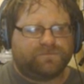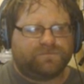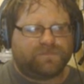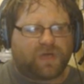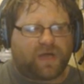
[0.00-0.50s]

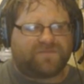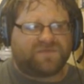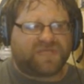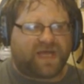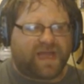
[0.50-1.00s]

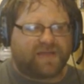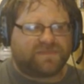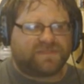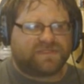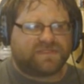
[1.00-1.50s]

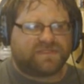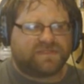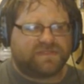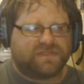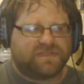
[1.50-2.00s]
Oftentimes,
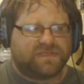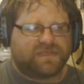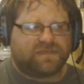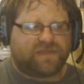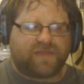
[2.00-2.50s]

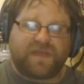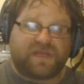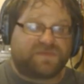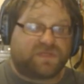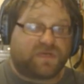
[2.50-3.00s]
my
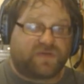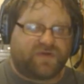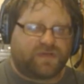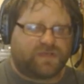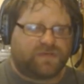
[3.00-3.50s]
pickups are different.
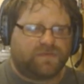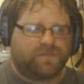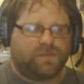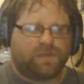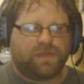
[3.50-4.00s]

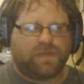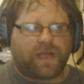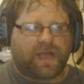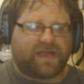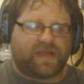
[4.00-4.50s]

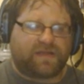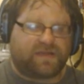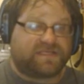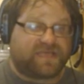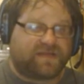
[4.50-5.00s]
At least
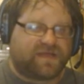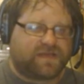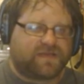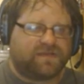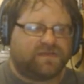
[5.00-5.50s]
I think,
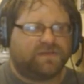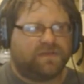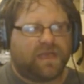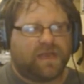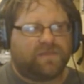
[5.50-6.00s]

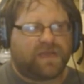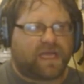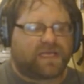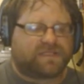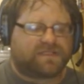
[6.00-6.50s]

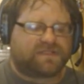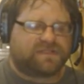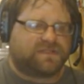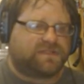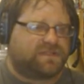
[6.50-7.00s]

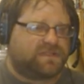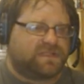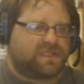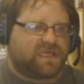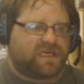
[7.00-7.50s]
because
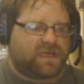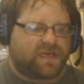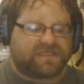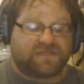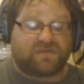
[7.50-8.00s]

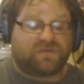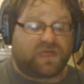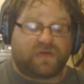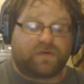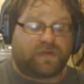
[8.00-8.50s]
it's
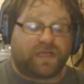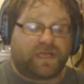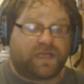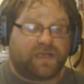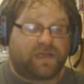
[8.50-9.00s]

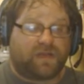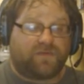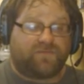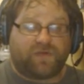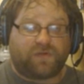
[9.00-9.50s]
literally
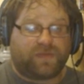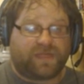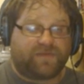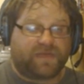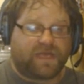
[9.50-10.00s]
filled with
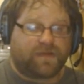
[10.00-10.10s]
everything,